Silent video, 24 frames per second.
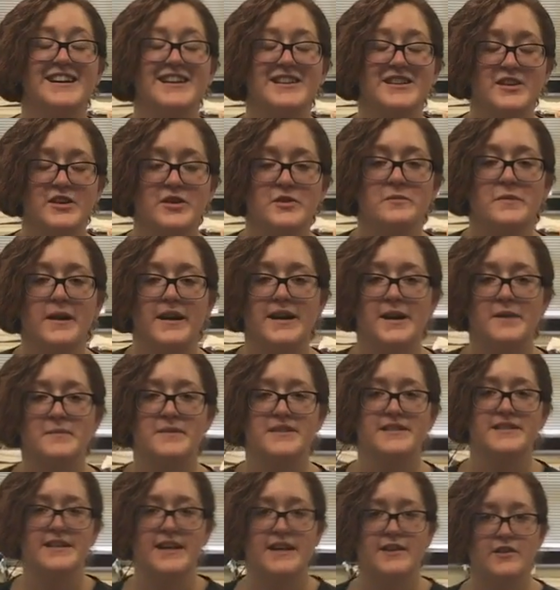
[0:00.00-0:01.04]
Hello, my name
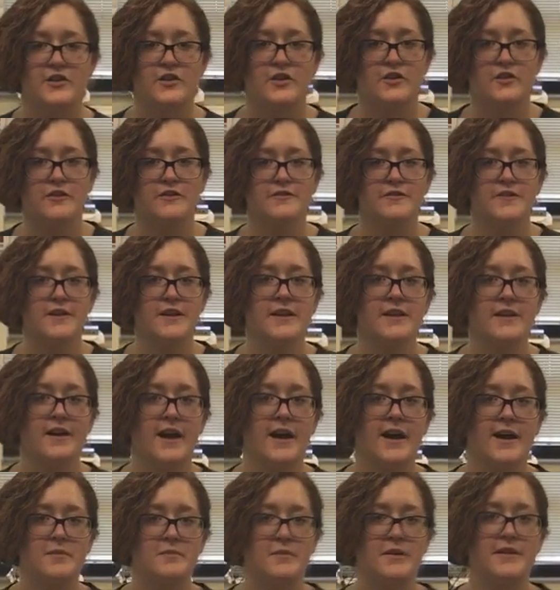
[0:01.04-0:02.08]
is Taylor Erfling.
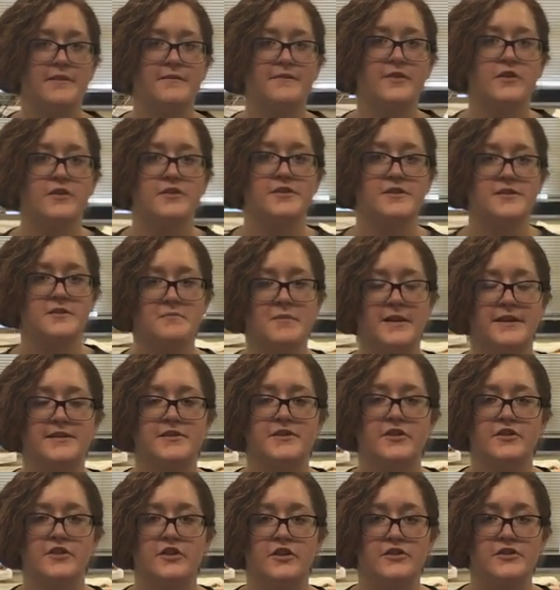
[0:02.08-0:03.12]
I am a first
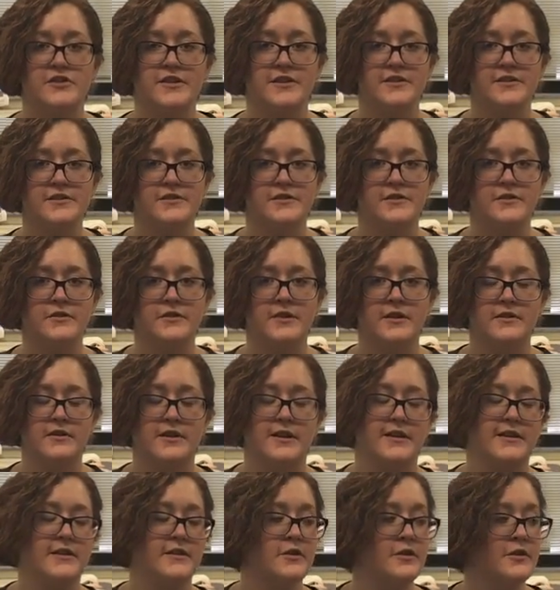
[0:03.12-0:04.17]
semester nursing student at
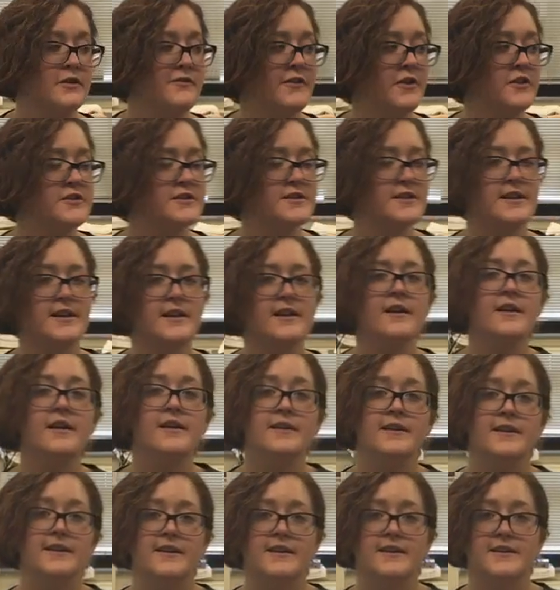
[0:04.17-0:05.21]
Lincoln University.
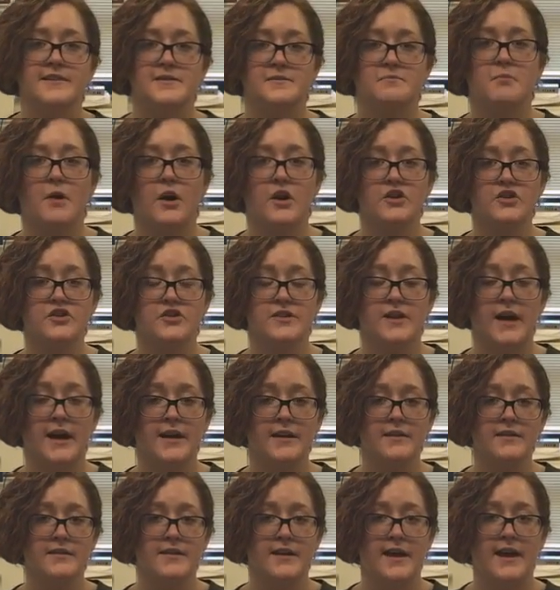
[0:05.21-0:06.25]
It is March
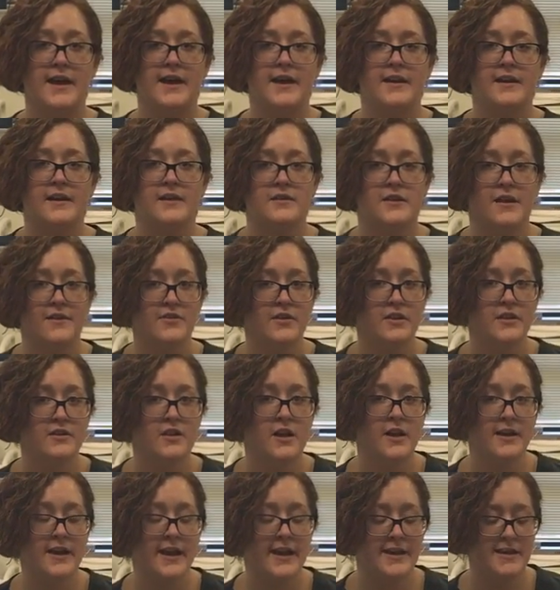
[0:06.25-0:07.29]
9th and 11
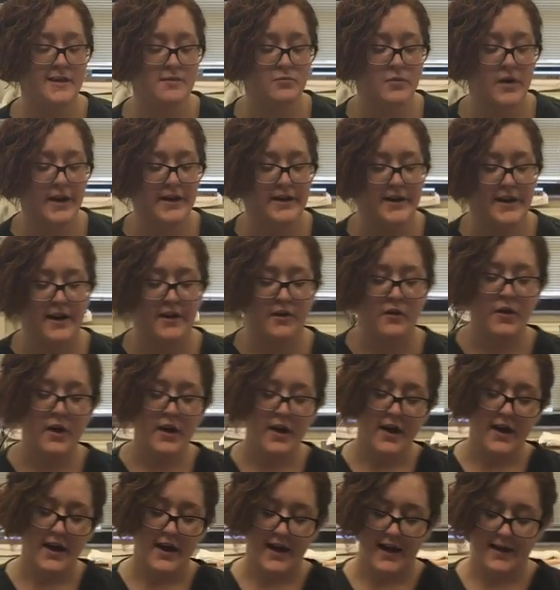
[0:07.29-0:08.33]
o'clock a.m. right now.
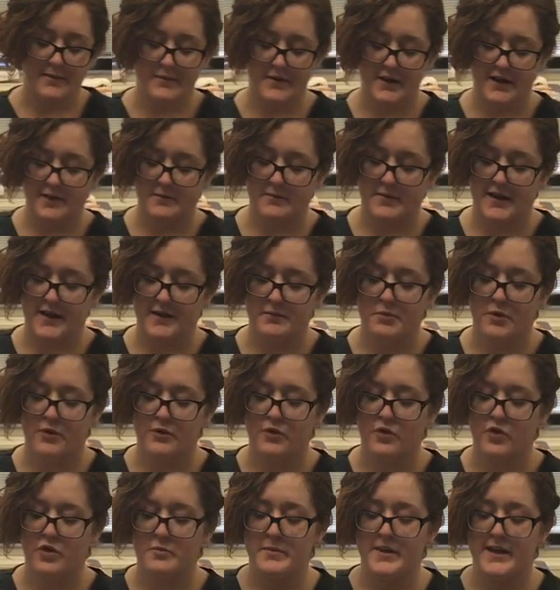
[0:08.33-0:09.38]
I'm going to be
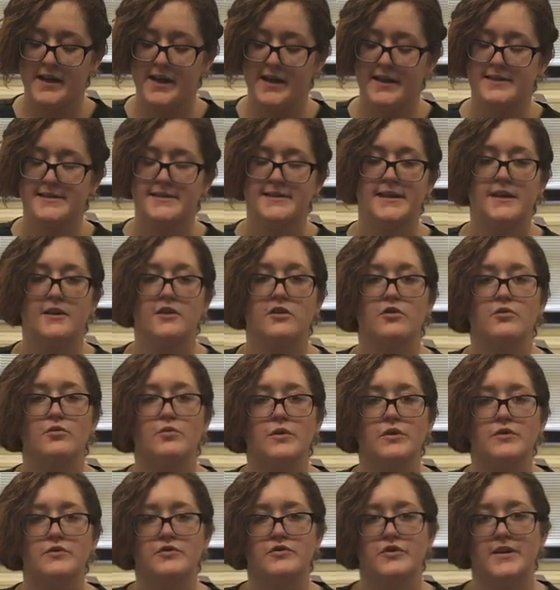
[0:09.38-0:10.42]
performing a sterile
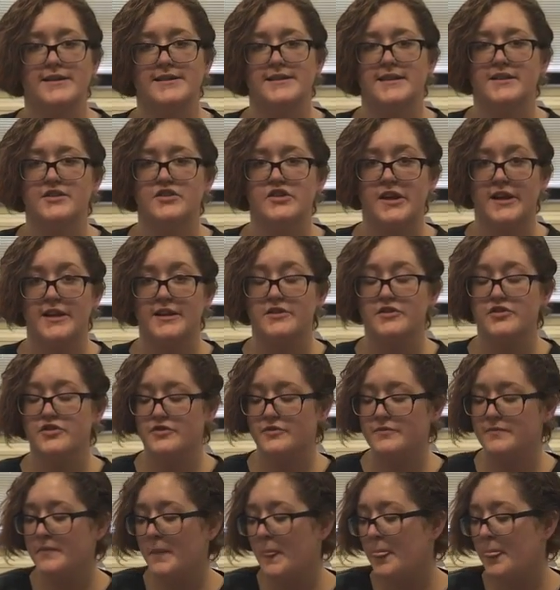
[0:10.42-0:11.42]
wound dressing change.